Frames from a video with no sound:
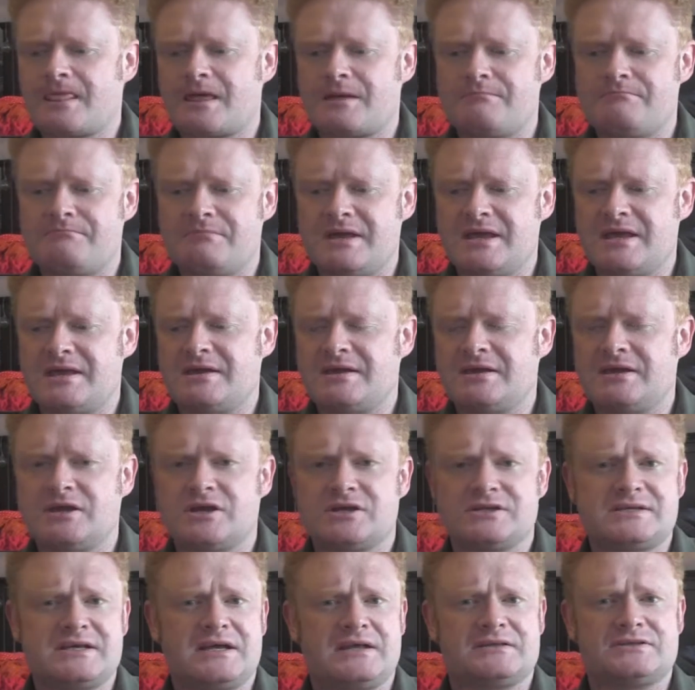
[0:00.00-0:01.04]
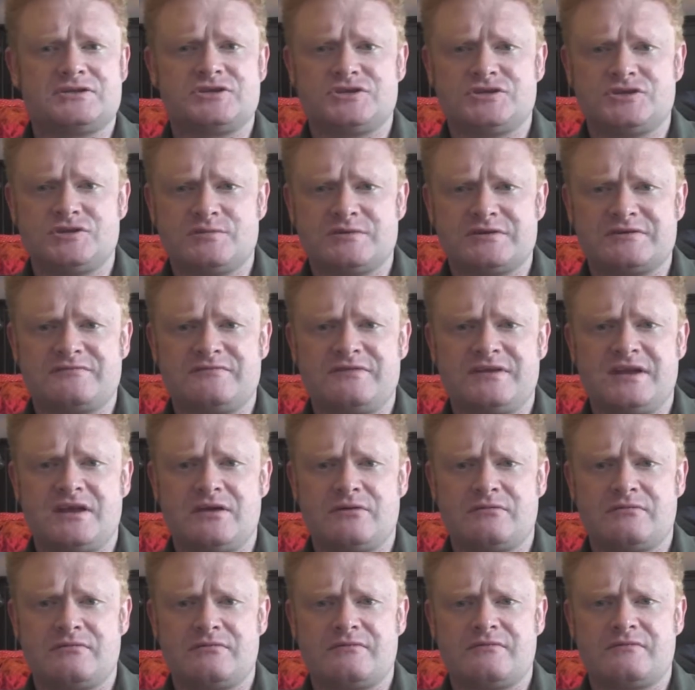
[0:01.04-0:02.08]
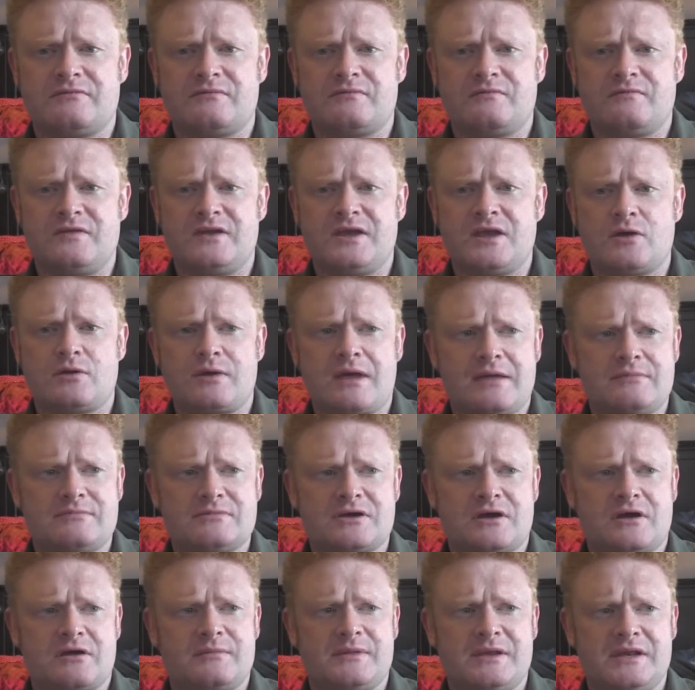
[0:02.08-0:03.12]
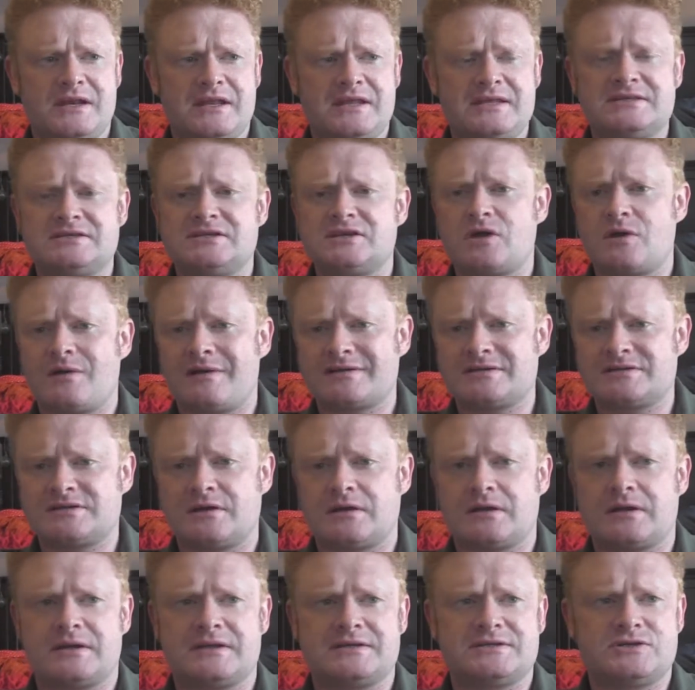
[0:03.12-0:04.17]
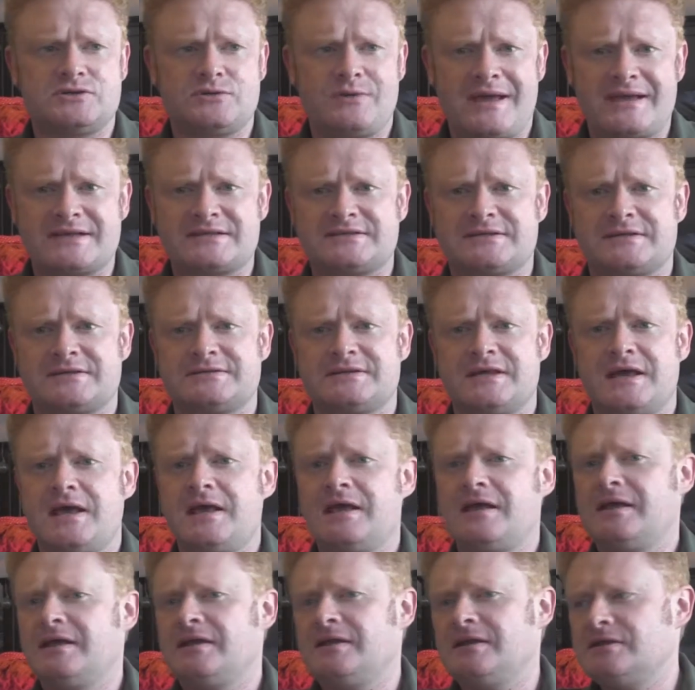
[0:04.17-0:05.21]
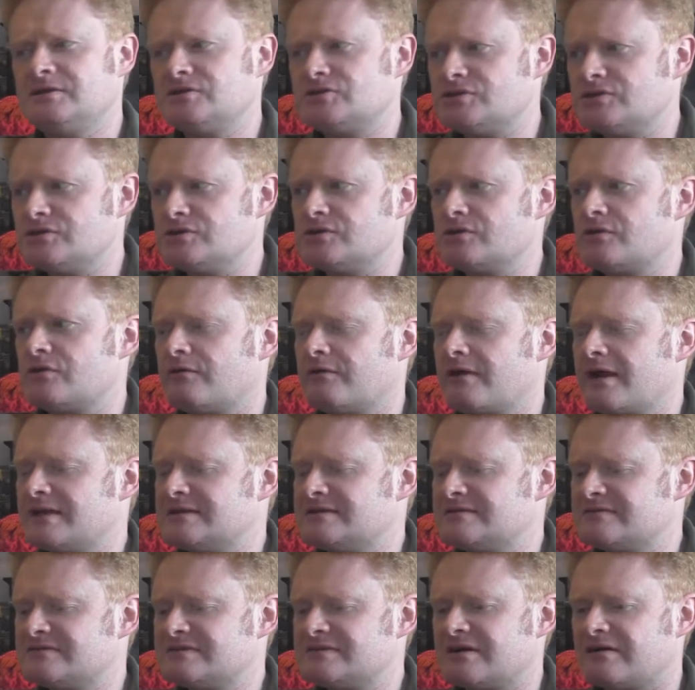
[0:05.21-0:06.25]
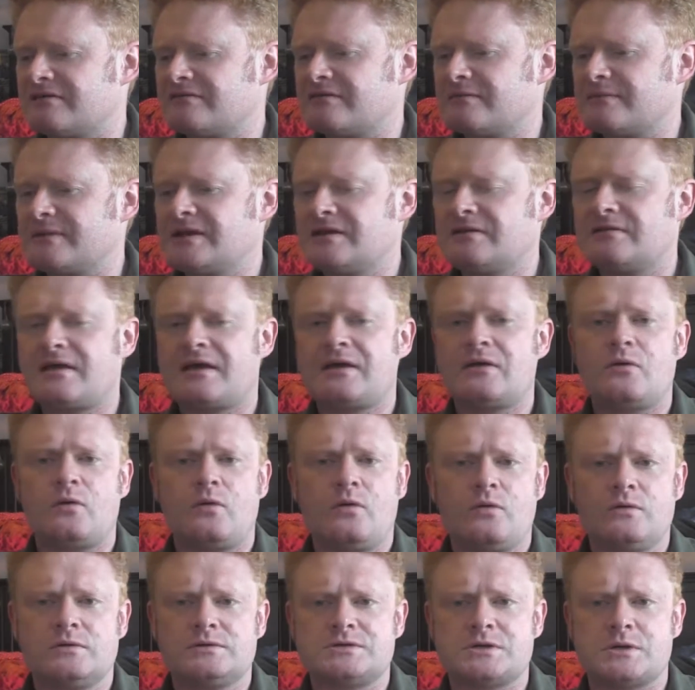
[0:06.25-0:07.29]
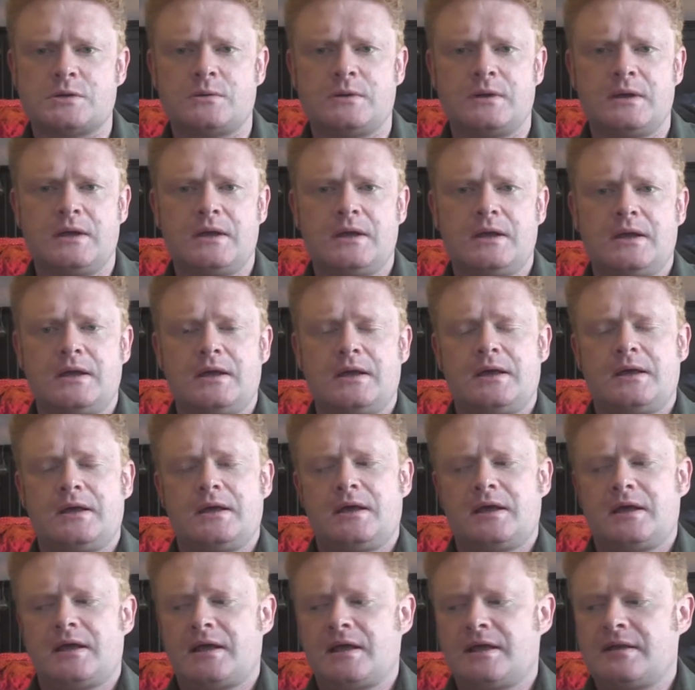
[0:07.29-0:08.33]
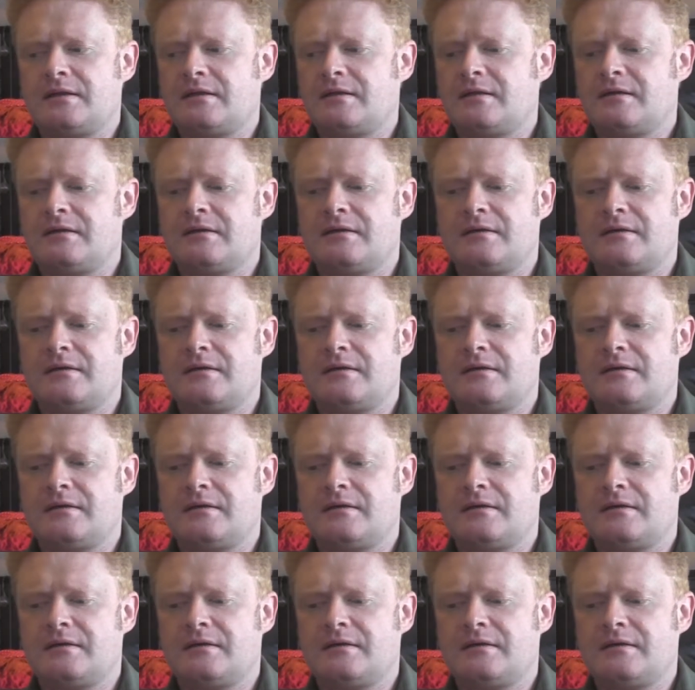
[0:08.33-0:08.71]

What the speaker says: mean, and you can tell it's just too much video game time. He needs to go outside, he needs to do exercise, he needs to do creative stuff. I mean, they all do. But